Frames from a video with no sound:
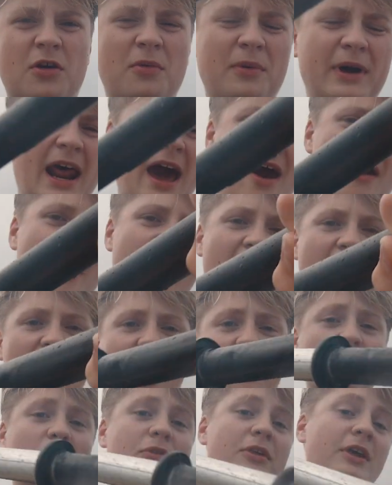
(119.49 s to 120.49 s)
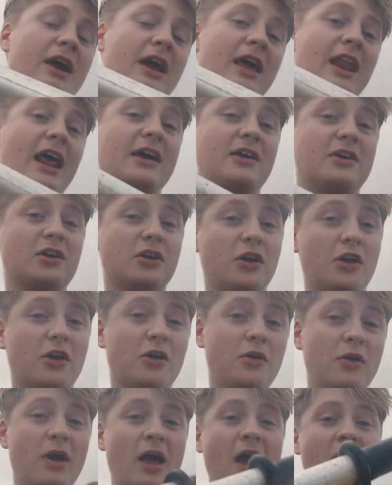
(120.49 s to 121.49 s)
So we're now out in a
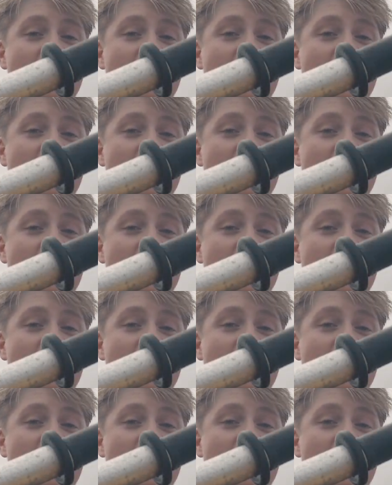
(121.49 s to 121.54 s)
canoe